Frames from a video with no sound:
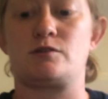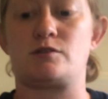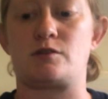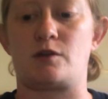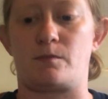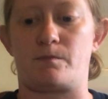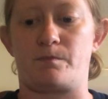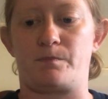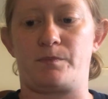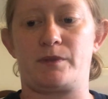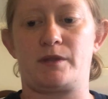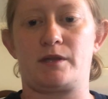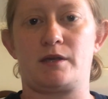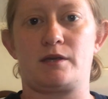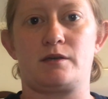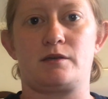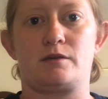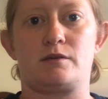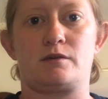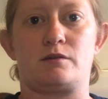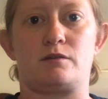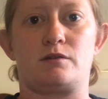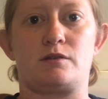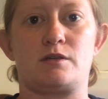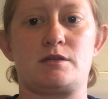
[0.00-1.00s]
So
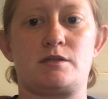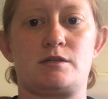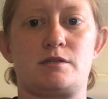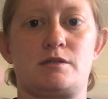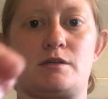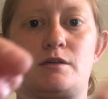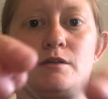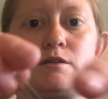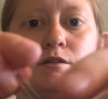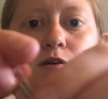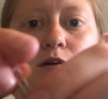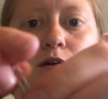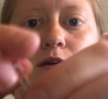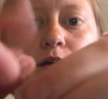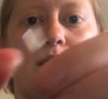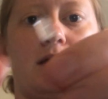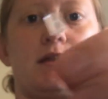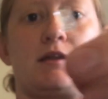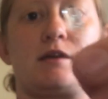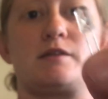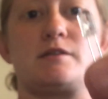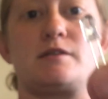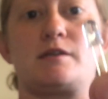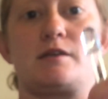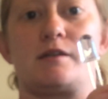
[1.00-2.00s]
this is our
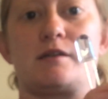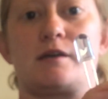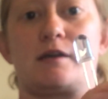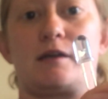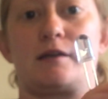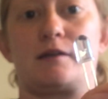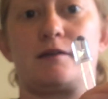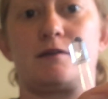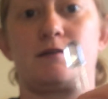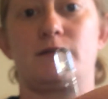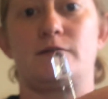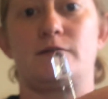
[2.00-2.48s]
LED light.